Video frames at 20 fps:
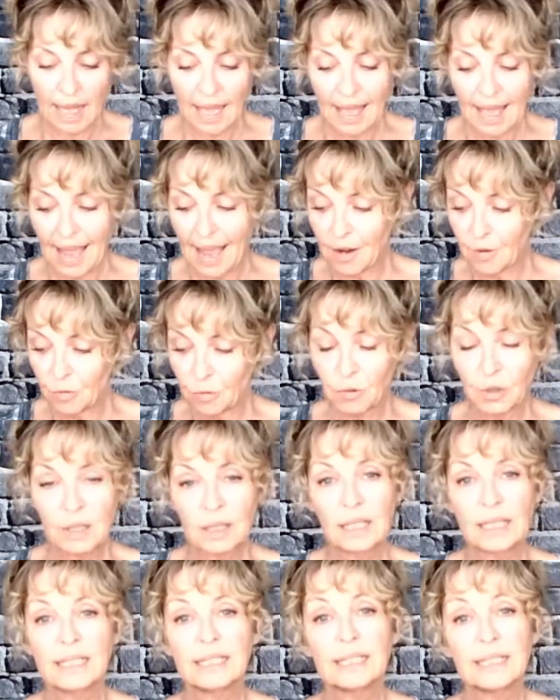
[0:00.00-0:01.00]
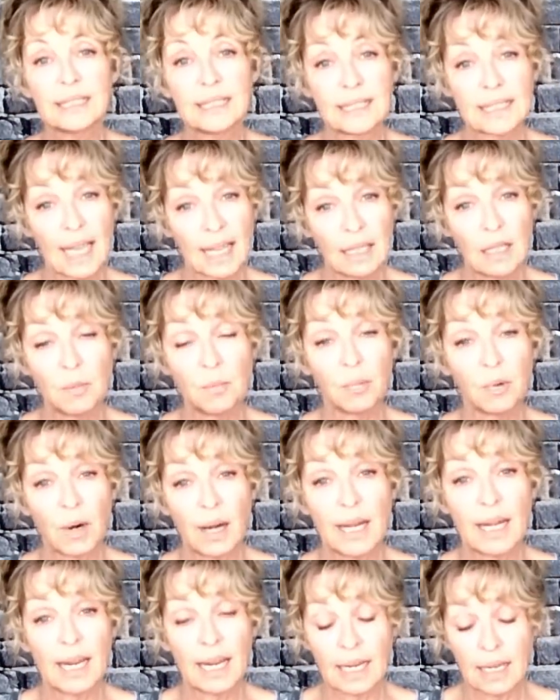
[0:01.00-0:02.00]
and really
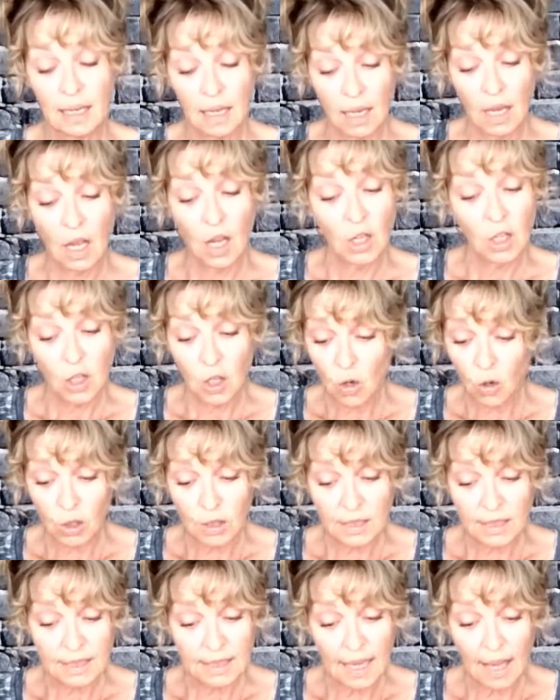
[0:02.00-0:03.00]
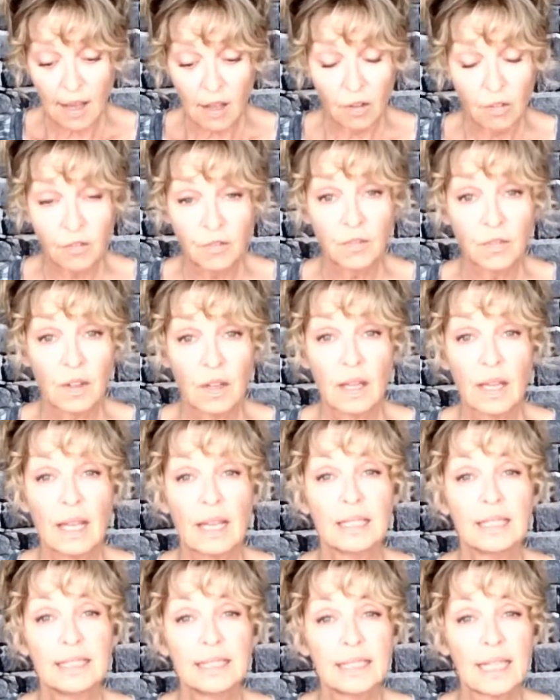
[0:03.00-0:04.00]
celebrating yourself,
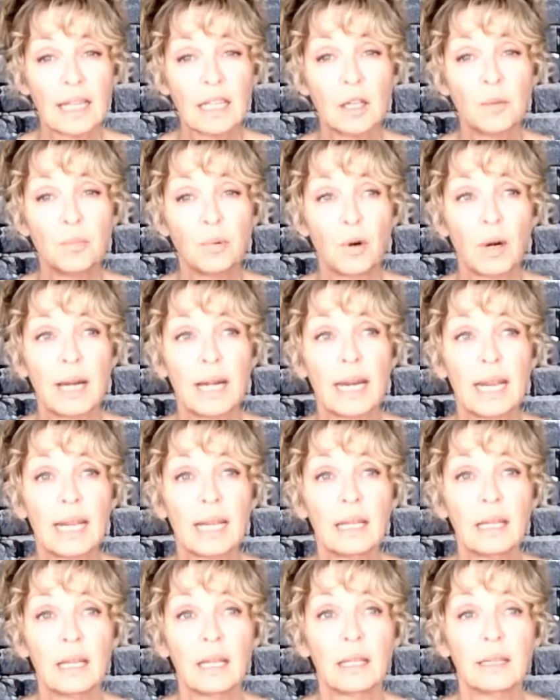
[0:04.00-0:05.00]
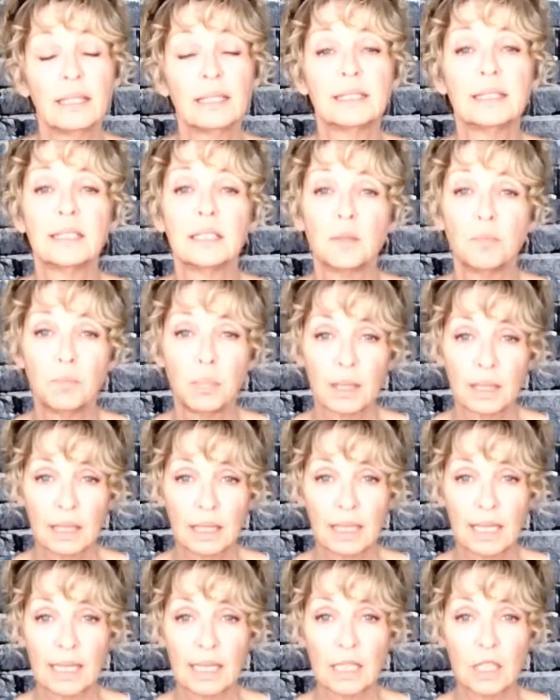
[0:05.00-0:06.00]
celebrating the
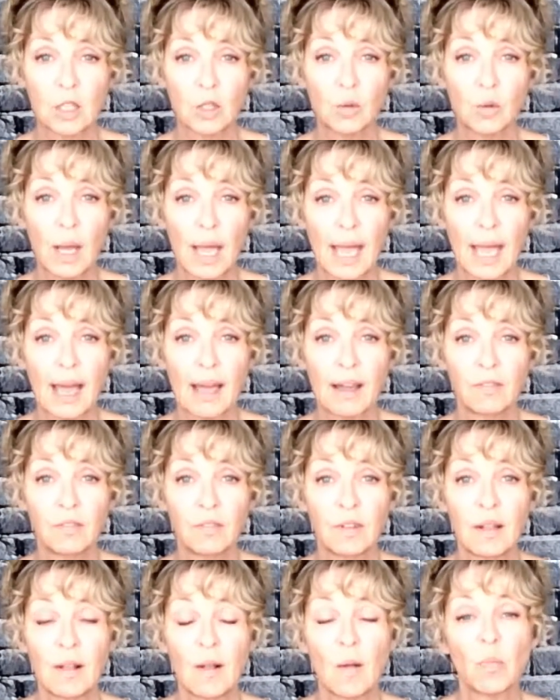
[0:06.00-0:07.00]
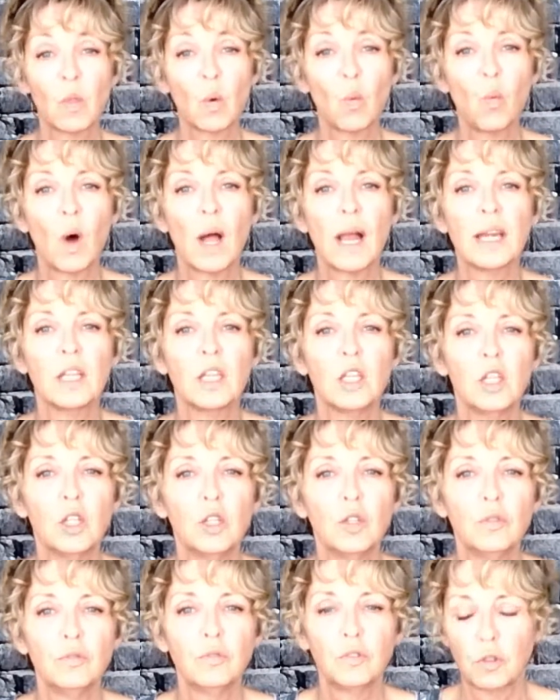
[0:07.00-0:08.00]
stability you have, what
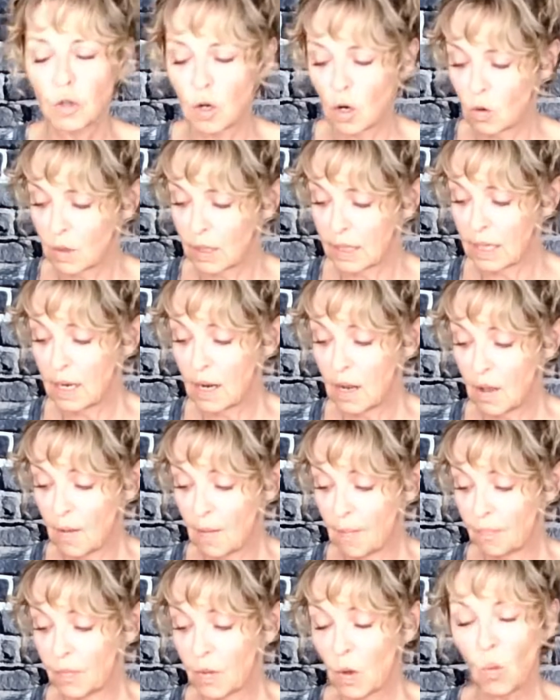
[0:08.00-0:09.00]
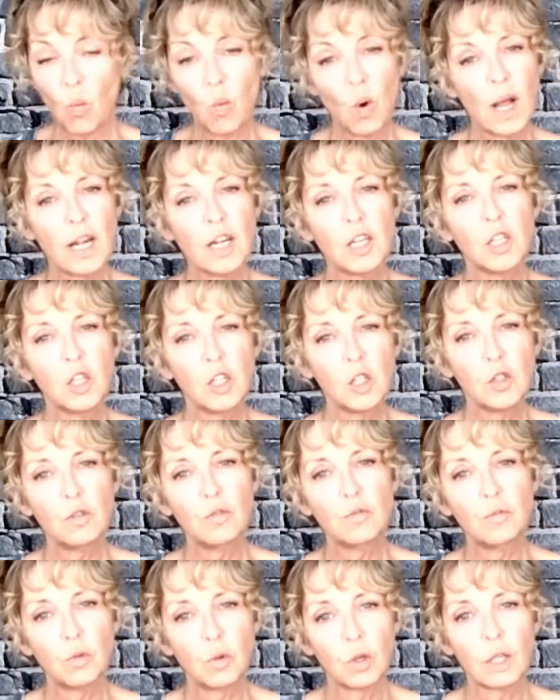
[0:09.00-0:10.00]
you've grown, what
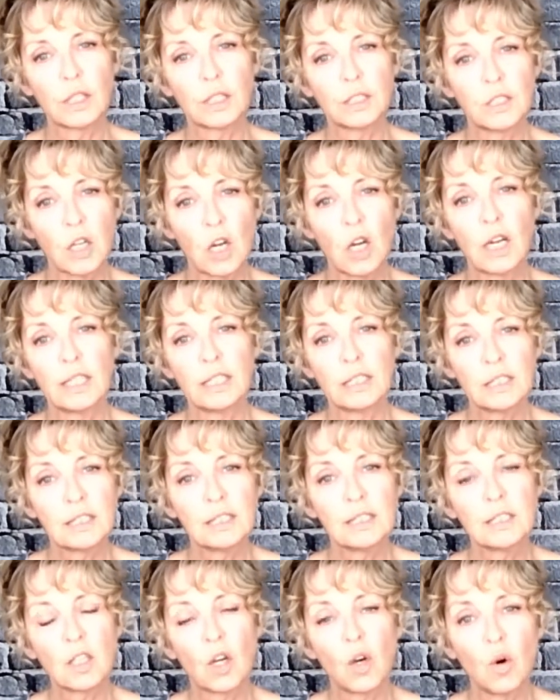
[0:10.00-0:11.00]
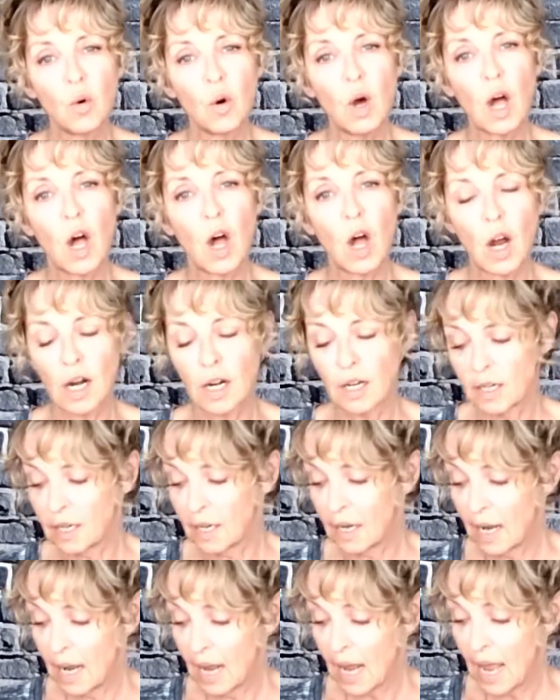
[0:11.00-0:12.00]
you've worked on so hard,
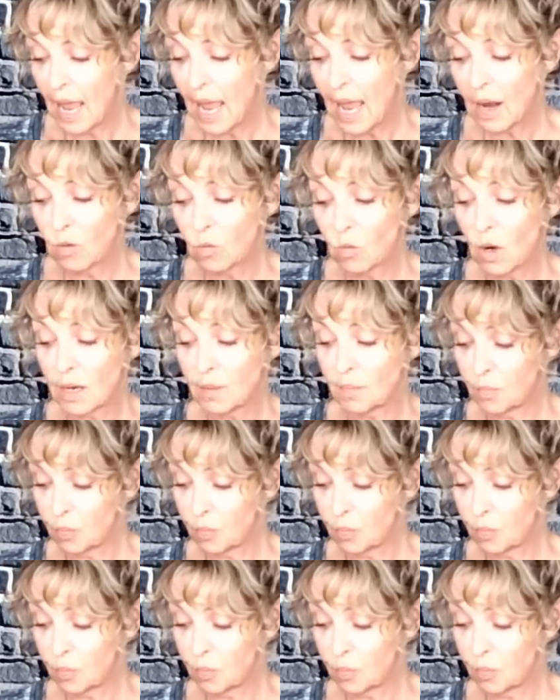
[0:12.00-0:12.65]
and what